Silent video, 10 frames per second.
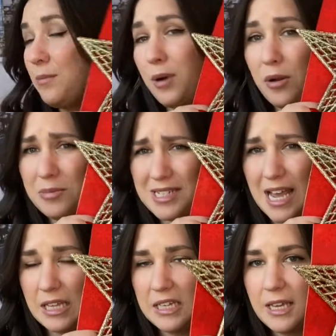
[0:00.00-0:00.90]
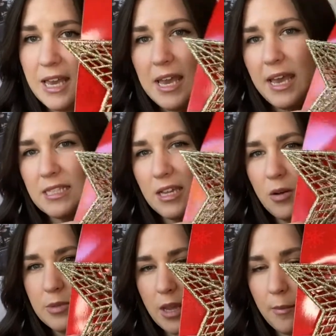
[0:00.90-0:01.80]
metallic. It's like
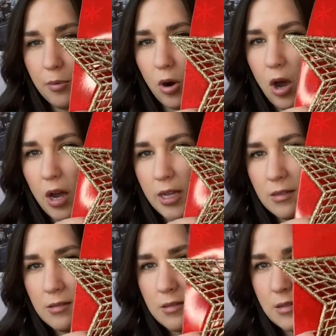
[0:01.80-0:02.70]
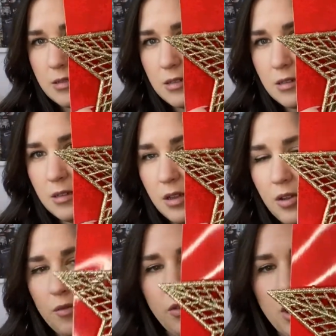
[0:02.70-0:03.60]
almost like a bronzed
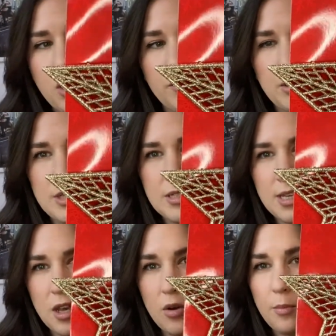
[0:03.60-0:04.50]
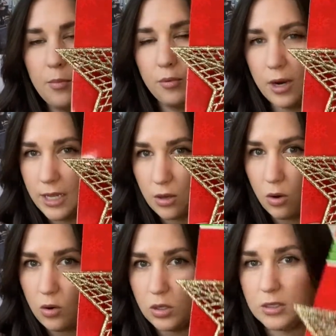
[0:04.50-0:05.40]
look versus like bright
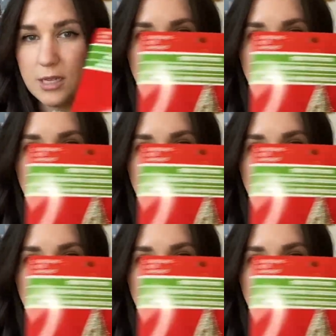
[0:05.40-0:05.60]
gold. I